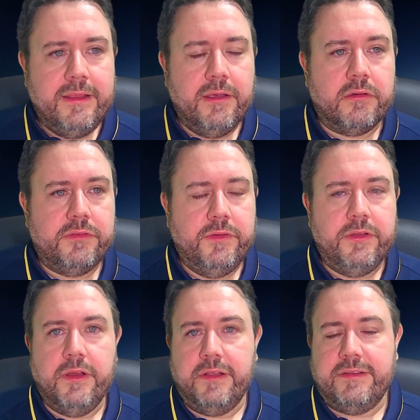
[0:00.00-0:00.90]
Oxford
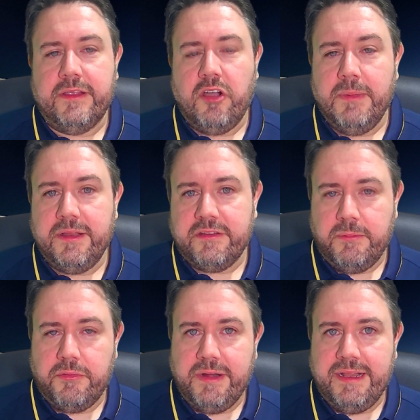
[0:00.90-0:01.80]
United comments.
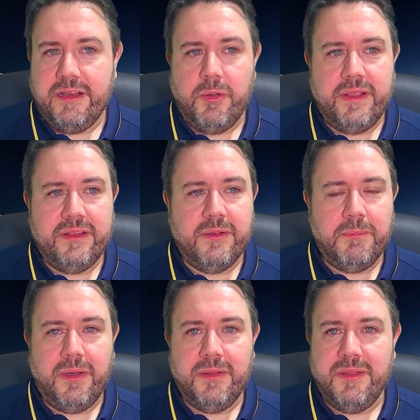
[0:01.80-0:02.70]
I'm already knowing
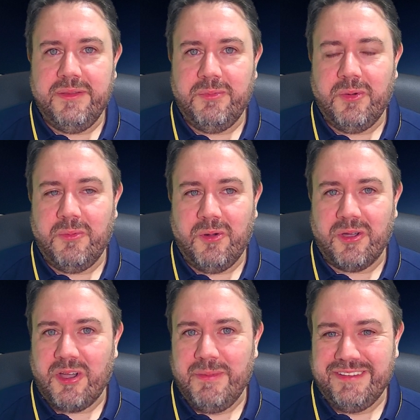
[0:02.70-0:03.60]
that
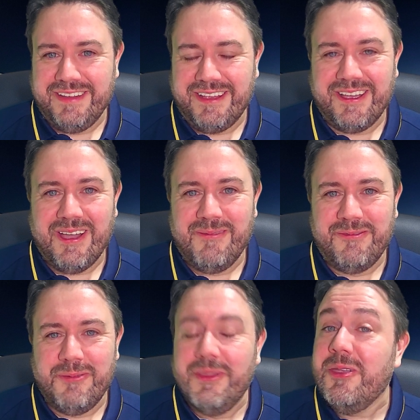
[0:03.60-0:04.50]
what comments are going to come
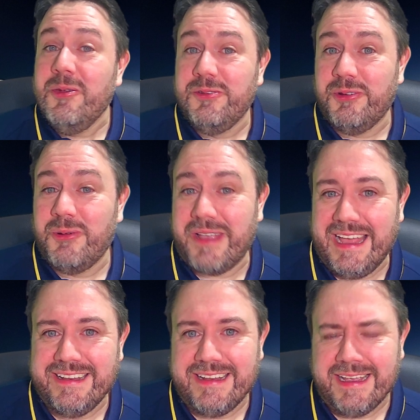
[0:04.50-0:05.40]
from the usual
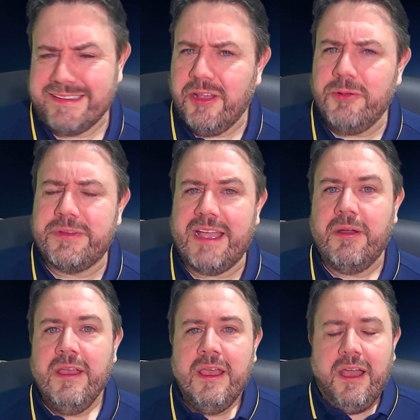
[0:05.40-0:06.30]
candidates. No
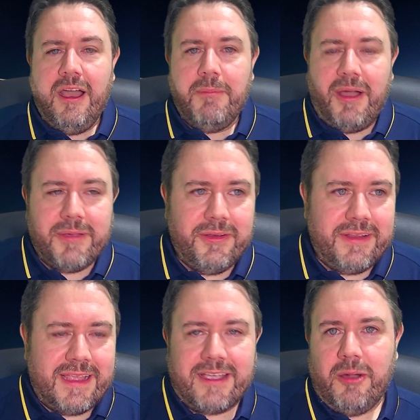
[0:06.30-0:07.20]
doubt I'm going
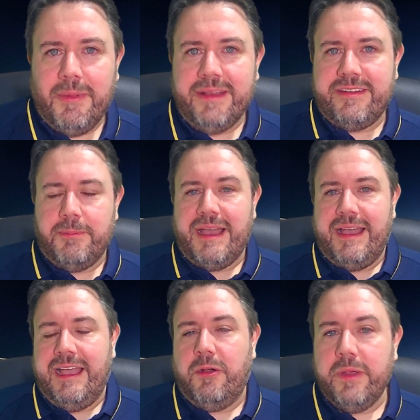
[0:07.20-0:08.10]
to get comments about
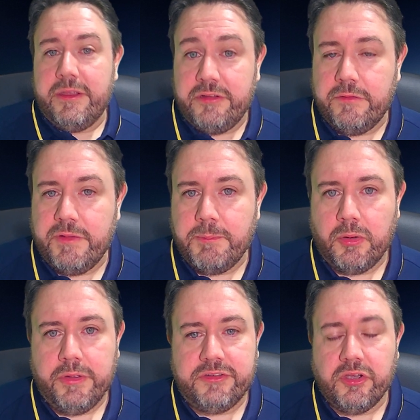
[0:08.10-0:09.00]
how we should have
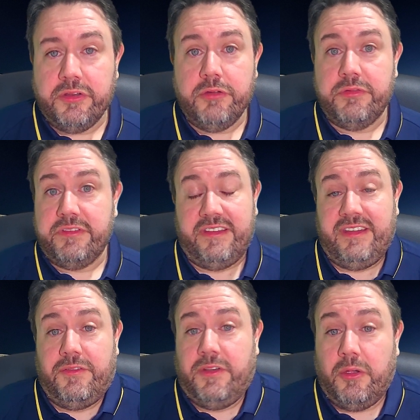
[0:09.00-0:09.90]
employed John Eustace,
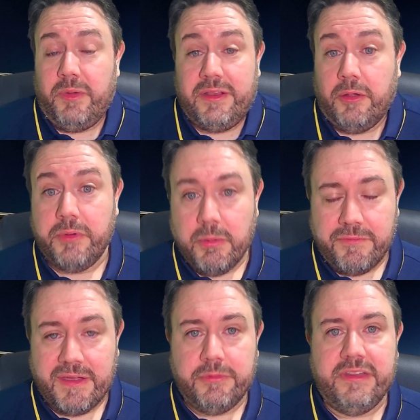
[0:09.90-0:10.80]
even though we don't know if
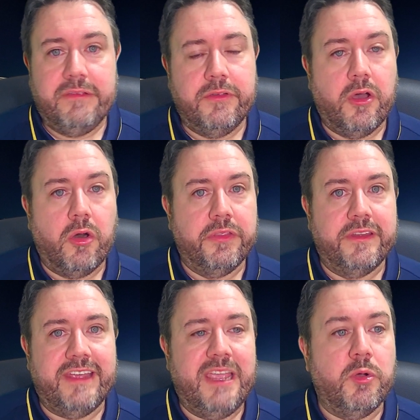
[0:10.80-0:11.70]
that was even on the
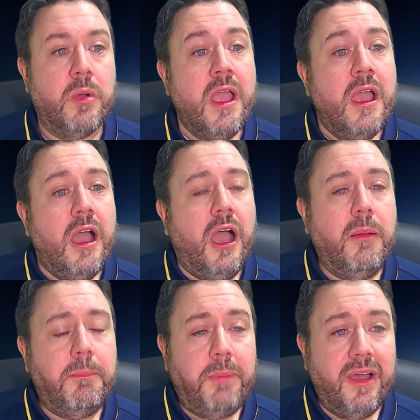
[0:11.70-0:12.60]
table.
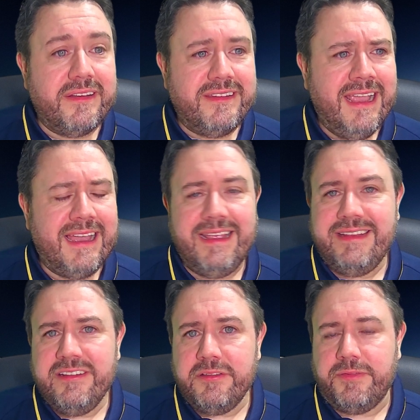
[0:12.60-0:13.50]
But yeah,
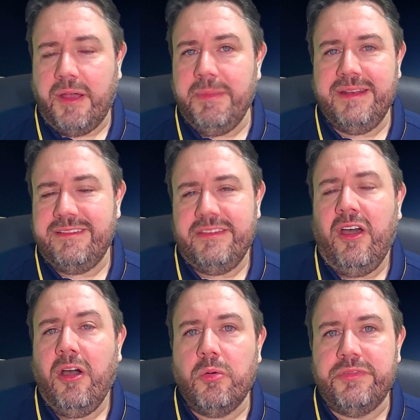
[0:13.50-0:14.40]
it just, I mean, the
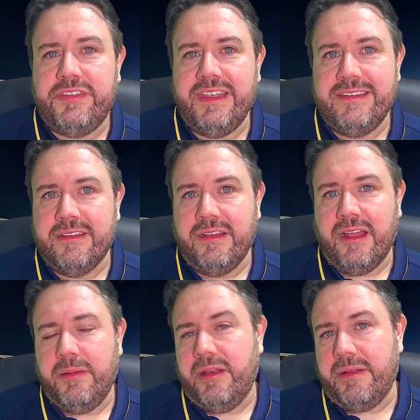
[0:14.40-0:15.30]
whole season,
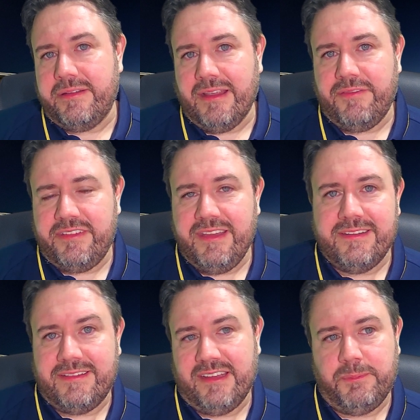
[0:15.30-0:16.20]
and
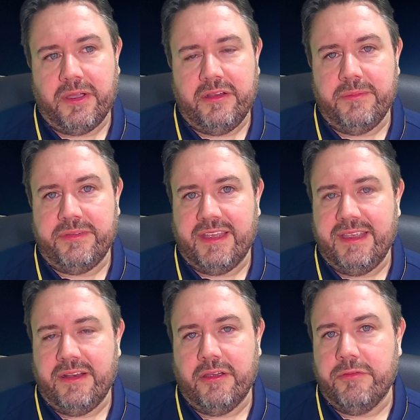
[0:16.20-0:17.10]
since Des Buckingham's
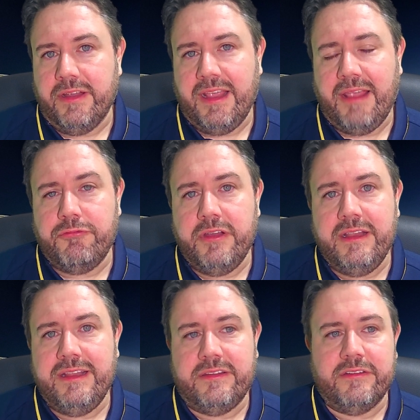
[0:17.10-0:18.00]
taken over, it
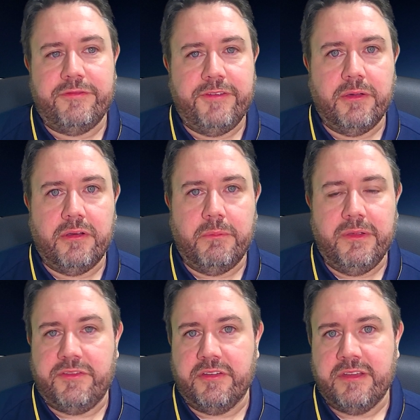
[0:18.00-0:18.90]
really does feel like
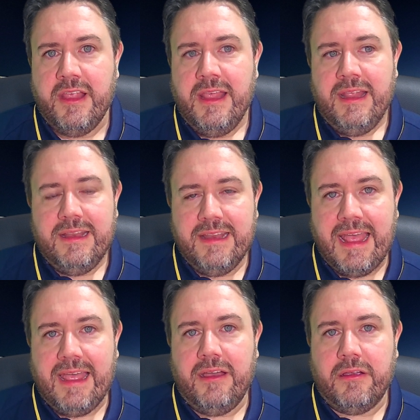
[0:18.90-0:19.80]
we've just
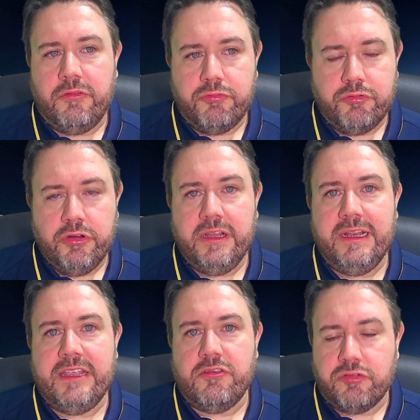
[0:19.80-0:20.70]
let a
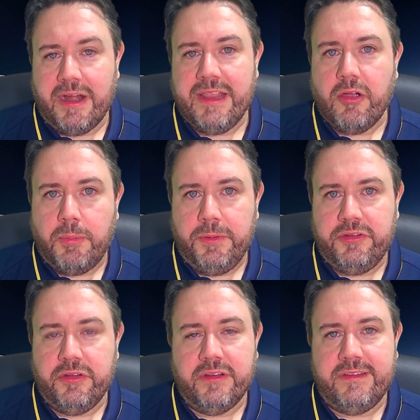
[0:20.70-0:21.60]
really great
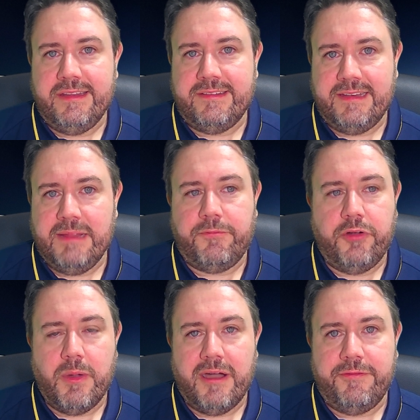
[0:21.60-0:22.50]
opportunity slip
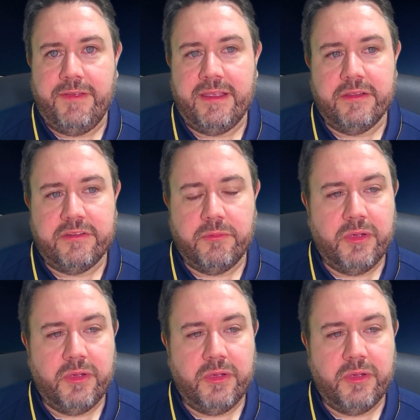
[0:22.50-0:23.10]
through our fingers. And